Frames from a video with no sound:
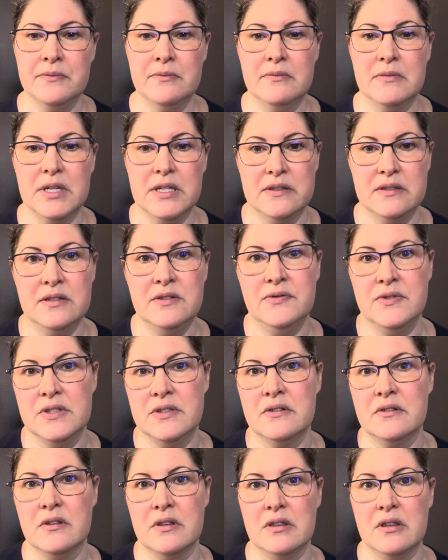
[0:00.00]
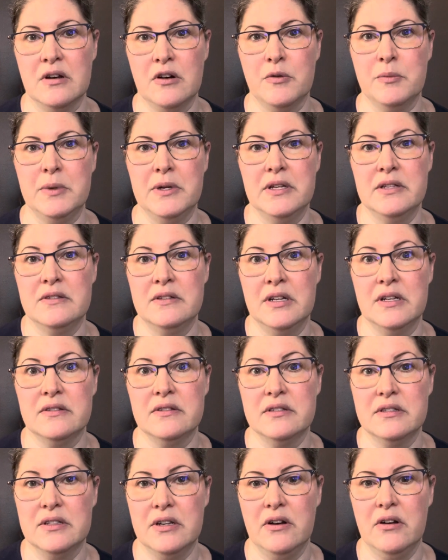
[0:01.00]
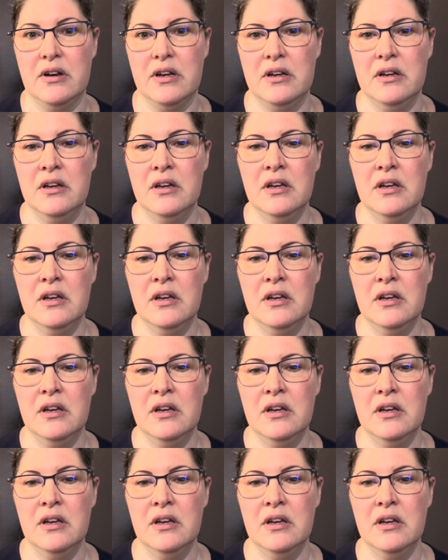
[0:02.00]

because it's physical therapy, it's necessary.